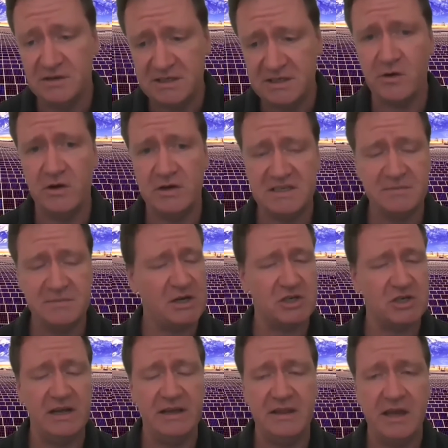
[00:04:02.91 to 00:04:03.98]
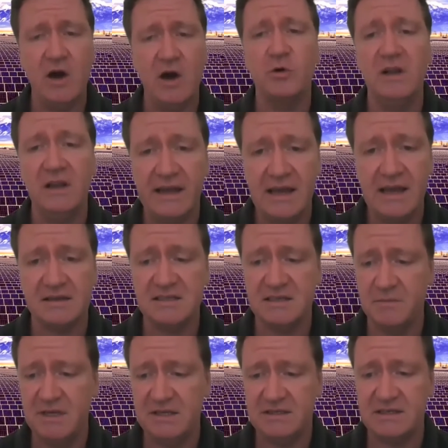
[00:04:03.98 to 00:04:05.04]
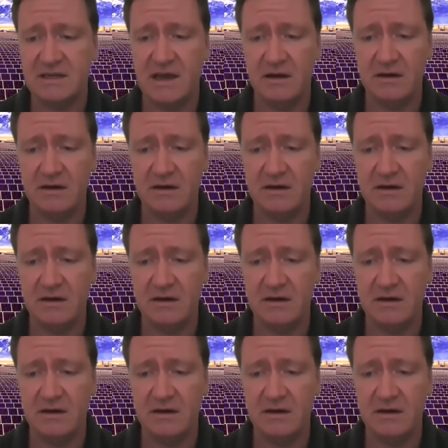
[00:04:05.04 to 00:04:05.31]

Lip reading: you know, generally a lot of consumers are concerned,